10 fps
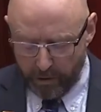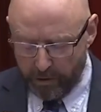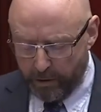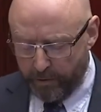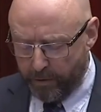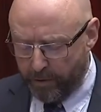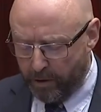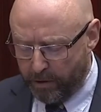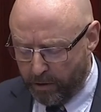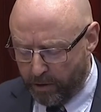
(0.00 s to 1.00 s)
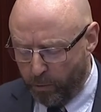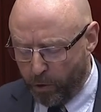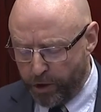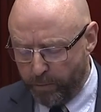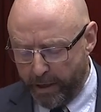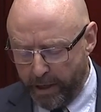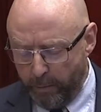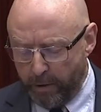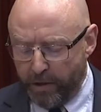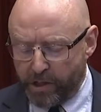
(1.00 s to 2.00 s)
the motion in my
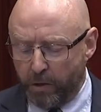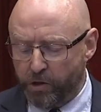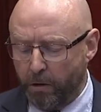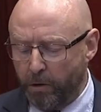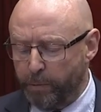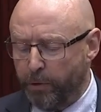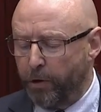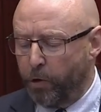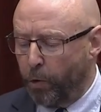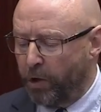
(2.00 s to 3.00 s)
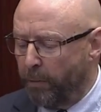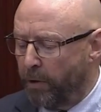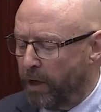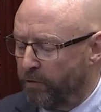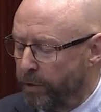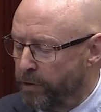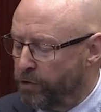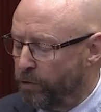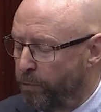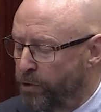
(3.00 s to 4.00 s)
name that this House calls upon the Cook Labor Government
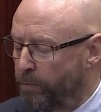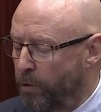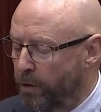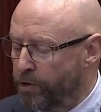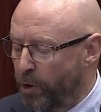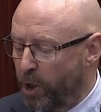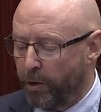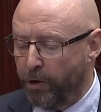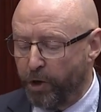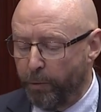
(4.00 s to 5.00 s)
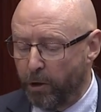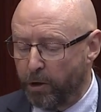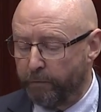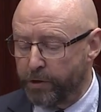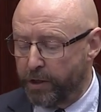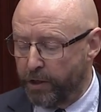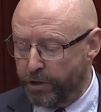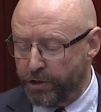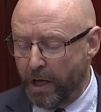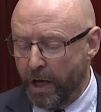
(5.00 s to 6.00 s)
to impose a moratorium on criminal
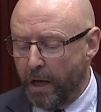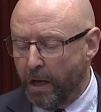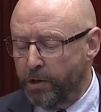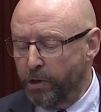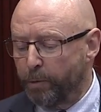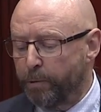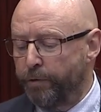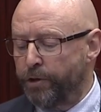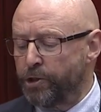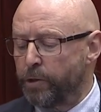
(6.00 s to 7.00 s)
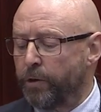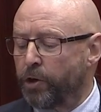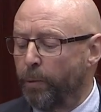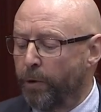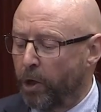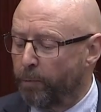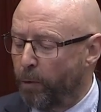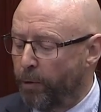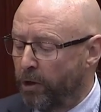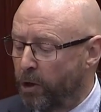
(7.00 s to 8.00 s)
confiscations until the provisions of the Criminal
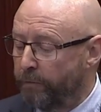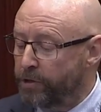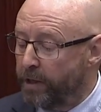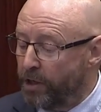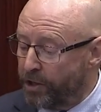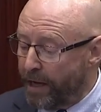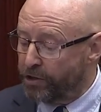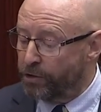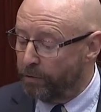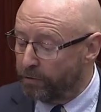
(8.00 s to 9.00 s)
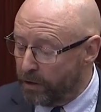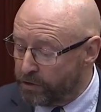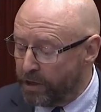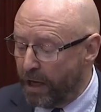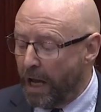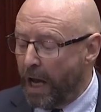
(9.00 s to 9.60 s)
Property Confiscation Act 2000,